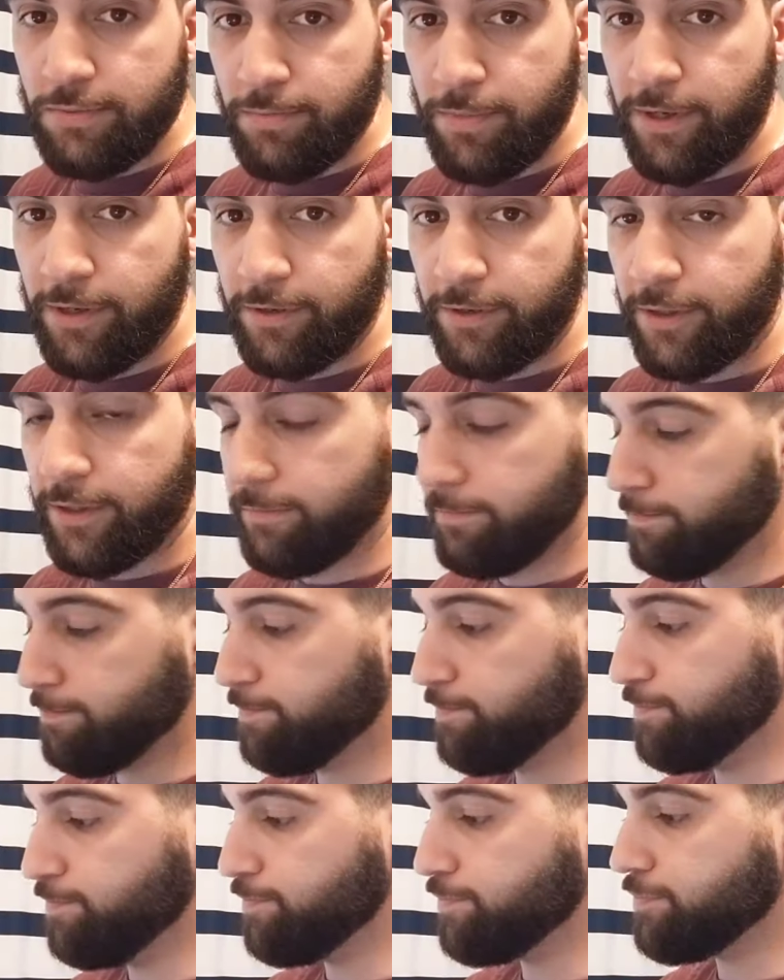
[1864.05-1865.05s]
mirror,
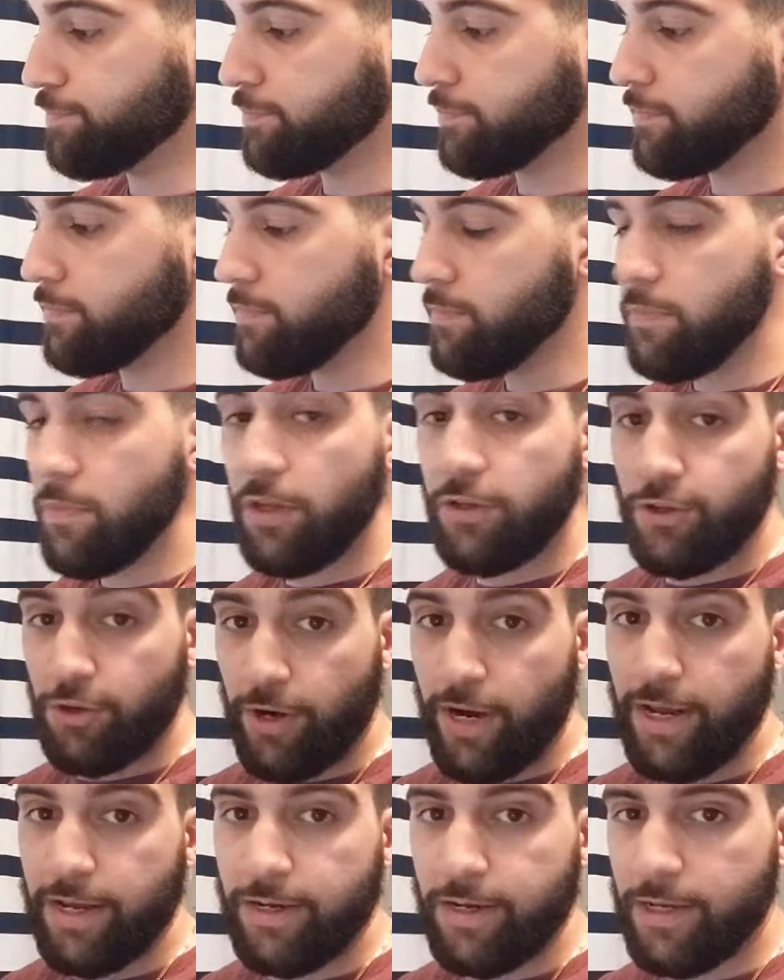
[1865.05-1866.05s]
your
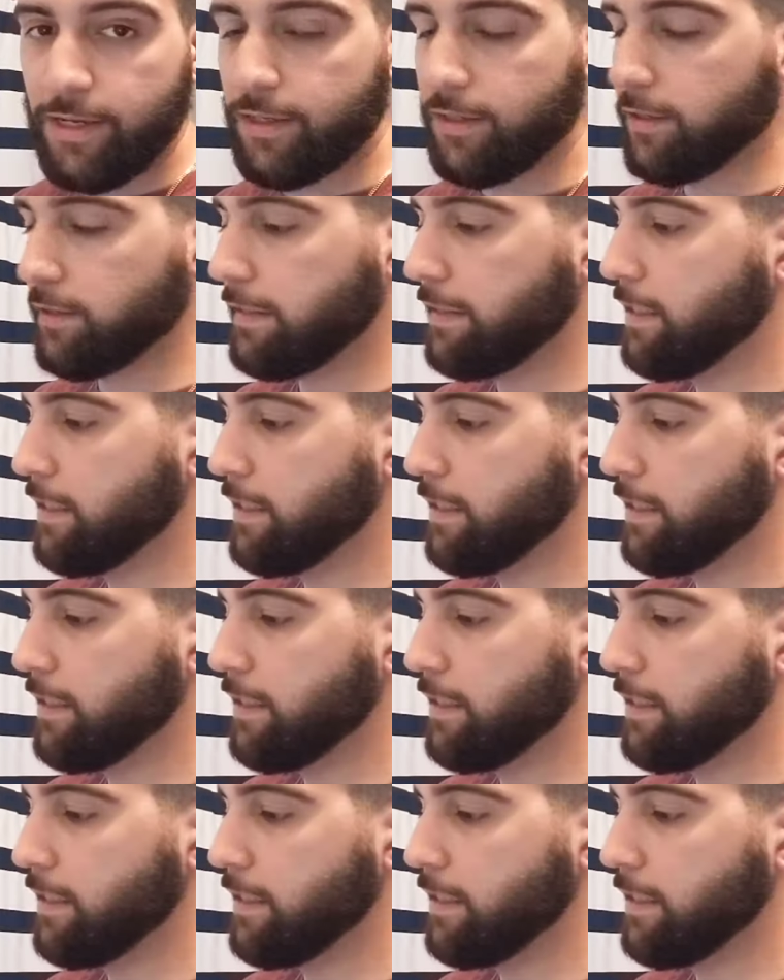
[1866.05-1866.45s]
handheld,